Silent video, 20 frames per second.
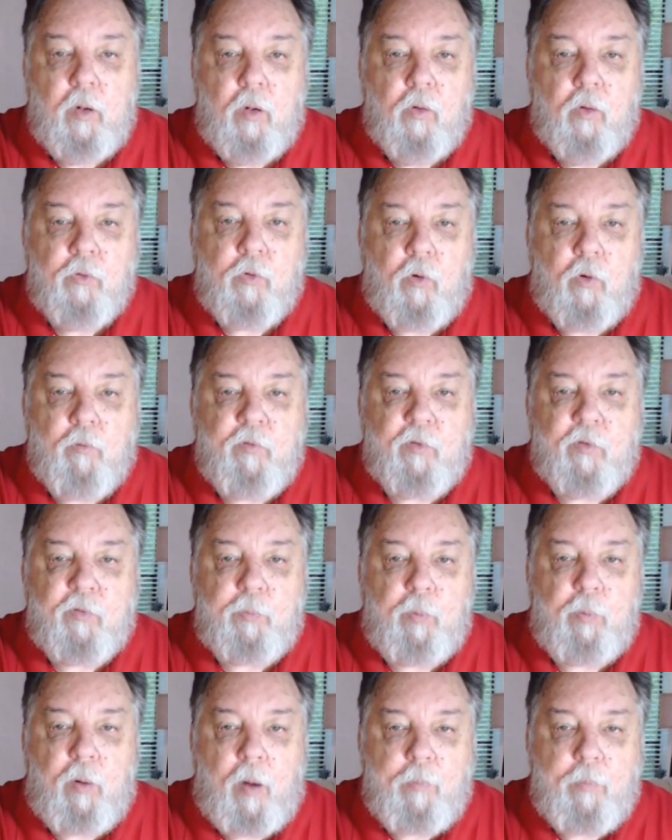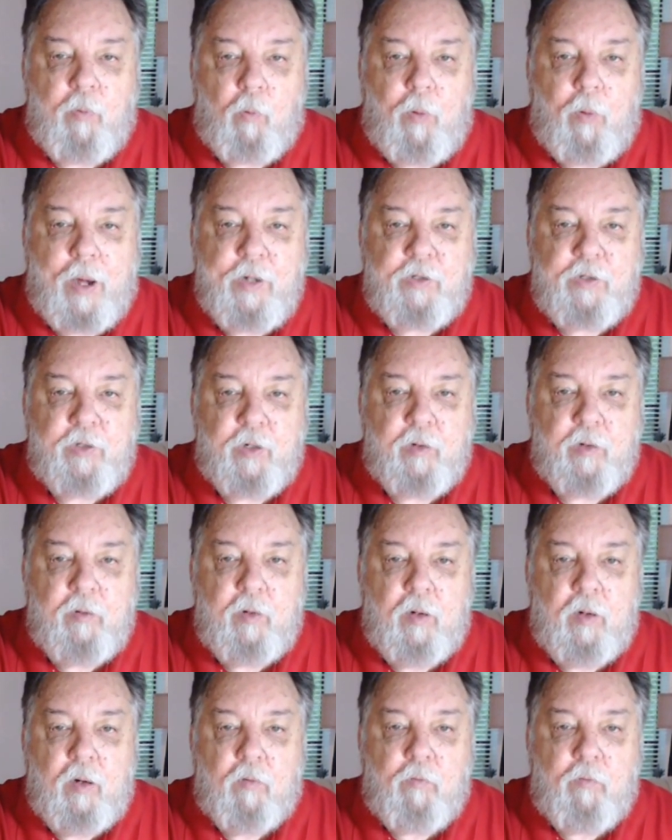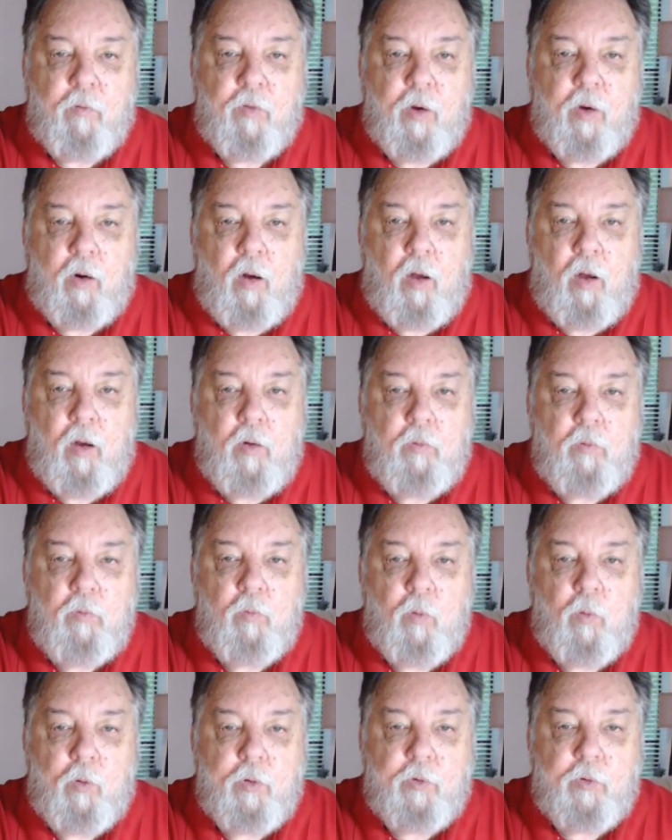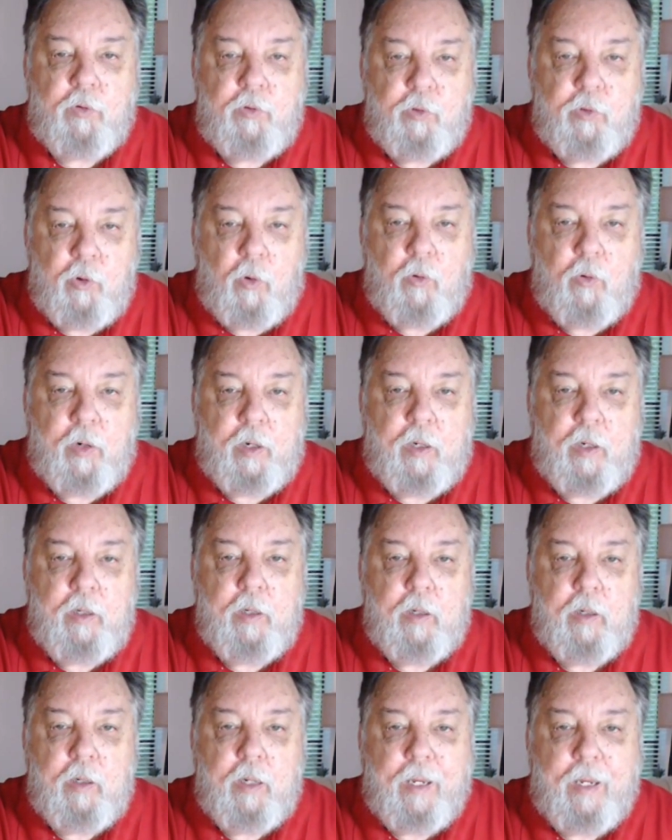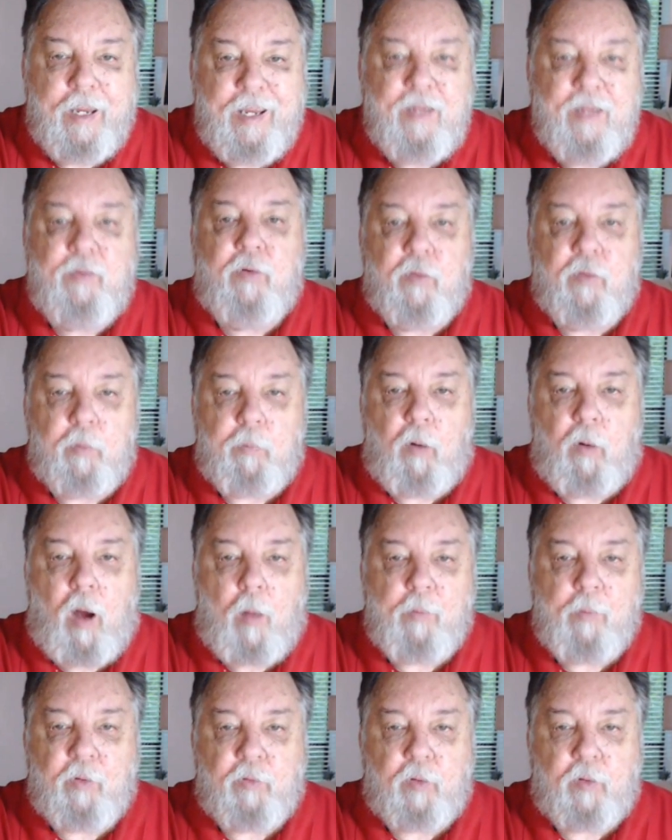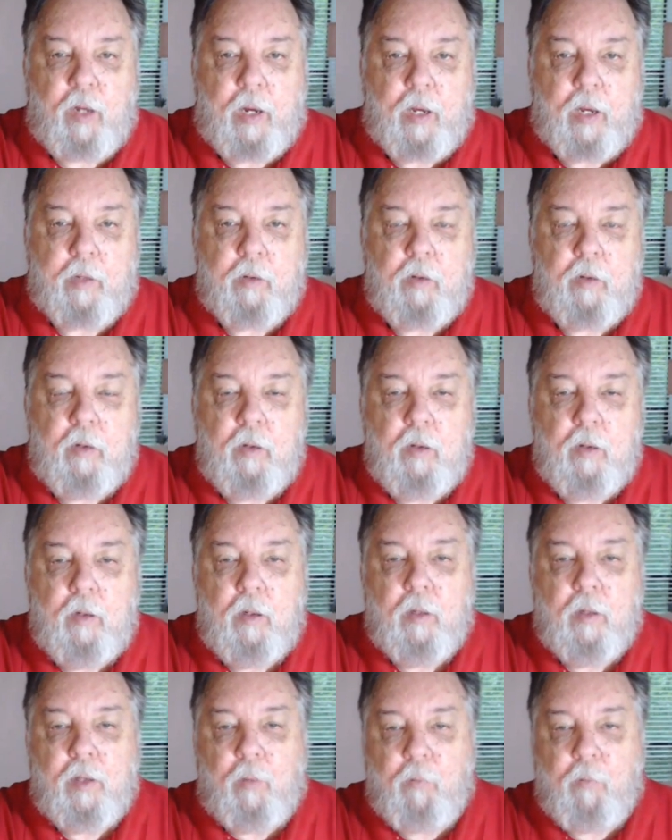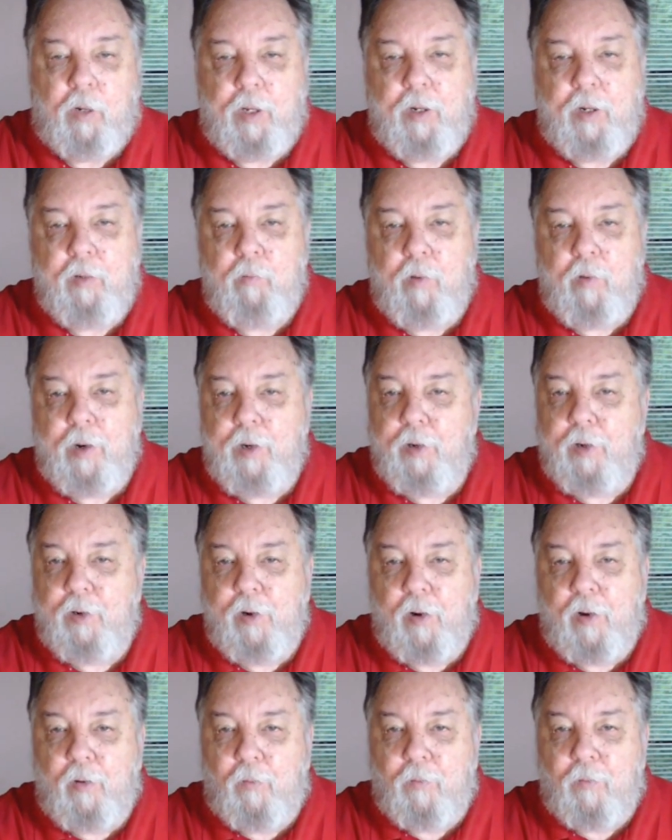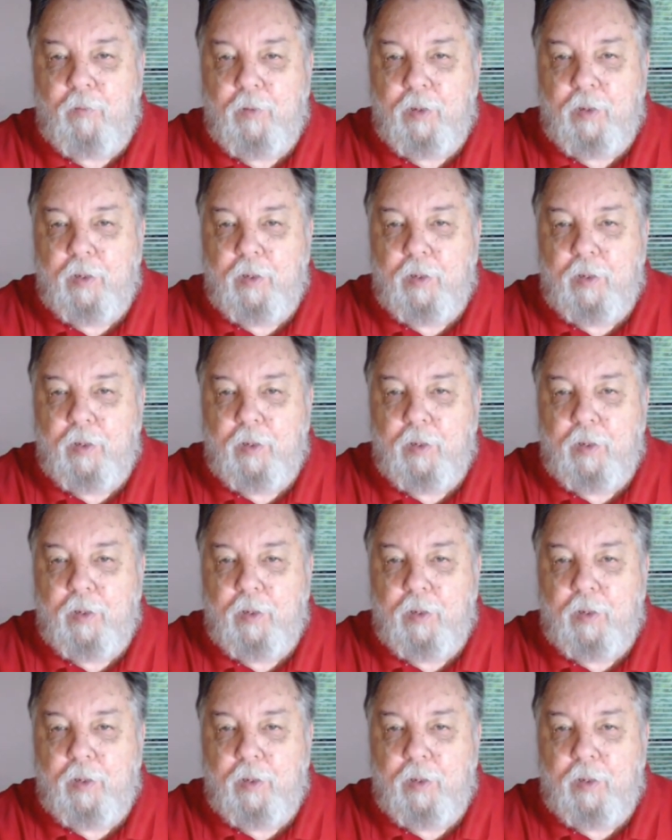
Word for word: served as preparation for their onward journey into the promised land. They were getting ready to go.